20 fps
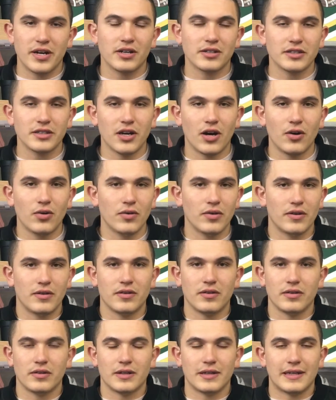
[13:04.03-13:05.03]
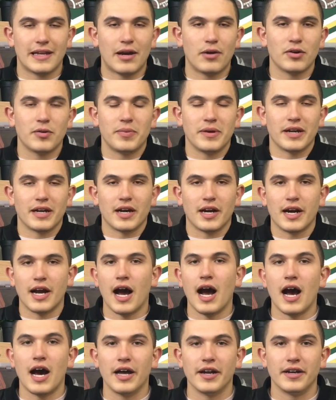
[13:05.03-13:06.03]
years ago, they would have been
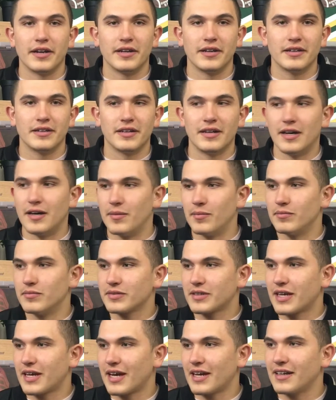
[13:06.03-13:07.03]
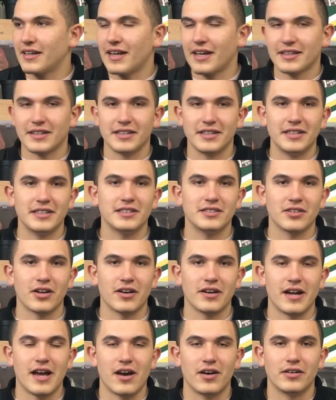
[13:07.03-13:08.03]
gone. Um, kind of like the Yeezys are
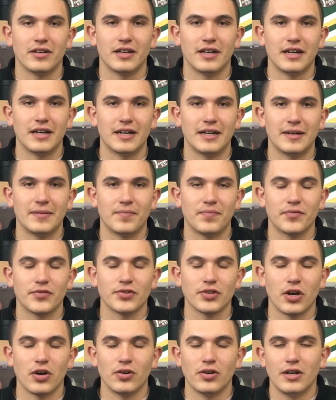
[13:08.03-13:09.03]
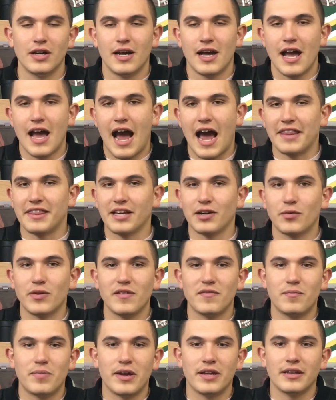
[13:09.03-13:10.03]
now. Um, so I think
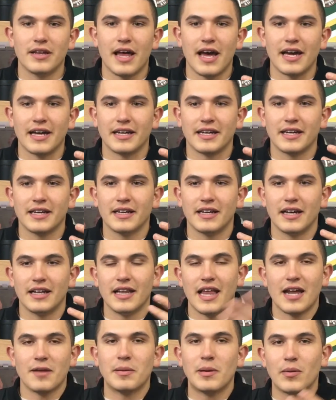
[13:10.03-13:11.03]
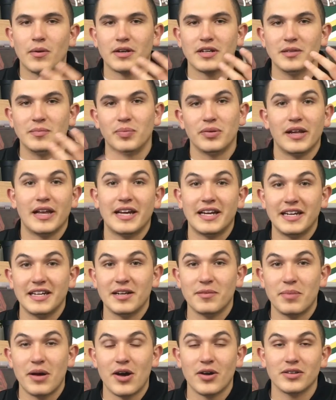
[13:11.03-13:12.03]
we've been like, a lot of people are complaining
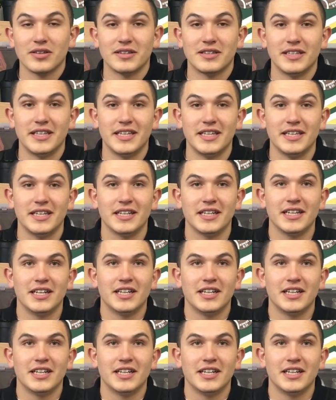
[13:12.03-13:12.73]
about the